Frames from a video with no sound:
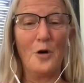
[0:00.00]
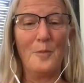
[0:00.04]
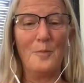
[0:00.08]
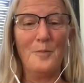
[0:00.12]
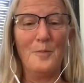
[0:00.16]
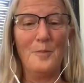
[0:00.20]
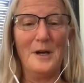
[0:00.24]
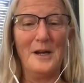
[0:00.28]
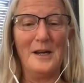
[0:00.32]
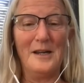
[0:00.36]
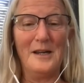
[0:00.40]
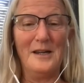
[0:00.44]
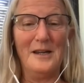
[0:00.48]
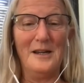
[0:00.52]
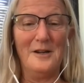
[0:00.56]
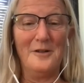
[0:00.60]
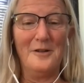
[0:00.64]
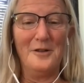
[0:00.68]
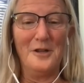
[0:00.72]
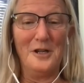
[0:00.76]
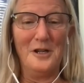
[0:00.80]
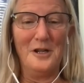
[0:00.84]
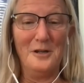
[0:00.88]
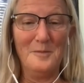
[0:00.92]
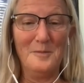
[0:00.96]
But on
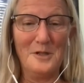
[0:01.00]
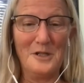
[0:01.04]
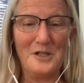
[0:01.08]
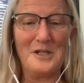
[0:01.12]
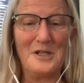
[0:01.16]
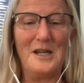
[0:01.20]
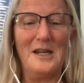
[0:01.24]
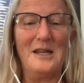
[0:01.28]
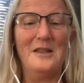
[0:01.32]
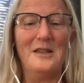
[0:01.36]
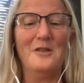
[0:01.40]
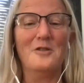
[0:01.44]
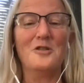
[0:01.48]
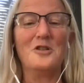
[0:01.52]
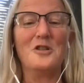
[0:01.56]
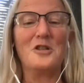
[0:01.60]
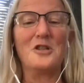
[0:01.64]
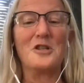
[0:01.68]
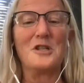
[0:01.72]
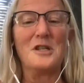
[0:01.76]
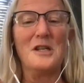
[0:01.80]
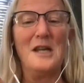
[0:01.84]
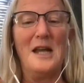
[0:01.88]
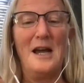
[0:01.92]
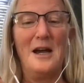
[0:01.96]
the human side, they're
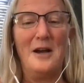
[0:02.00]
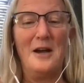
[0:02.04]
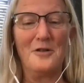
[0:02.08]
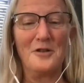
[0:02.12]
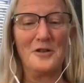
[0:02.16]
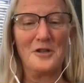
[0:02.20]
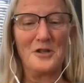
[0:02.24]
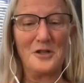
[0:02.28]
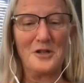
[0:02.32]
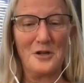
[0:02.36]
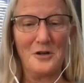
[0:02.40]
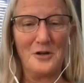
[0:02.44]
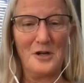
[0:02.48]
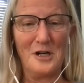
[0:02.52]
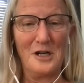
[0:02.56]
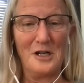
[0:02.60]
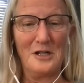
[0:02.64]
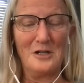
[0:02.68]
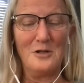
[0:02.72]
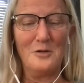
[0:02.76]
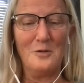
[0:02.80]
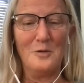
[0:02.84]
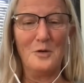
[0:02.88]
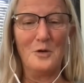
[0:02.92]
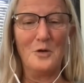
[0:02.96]
just now starting
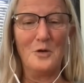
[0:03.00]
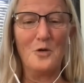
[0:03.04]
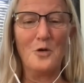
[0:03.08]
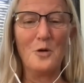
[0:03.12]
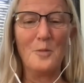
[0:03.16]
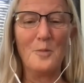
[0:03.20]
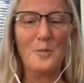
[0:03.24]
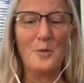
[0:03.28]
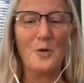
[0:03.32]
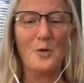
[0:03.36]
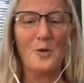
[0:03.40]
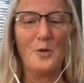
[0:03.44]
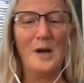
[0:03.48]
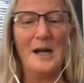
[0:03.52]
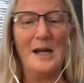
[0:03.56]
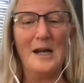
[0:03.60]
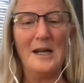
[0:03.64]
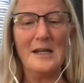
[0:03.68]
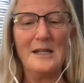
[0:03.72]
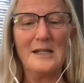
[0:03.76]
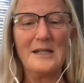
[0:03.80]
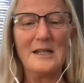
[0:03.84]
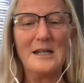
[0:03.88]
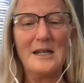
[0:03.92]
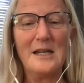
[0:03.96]
to incorporate
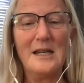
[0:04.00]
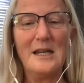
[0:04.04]
it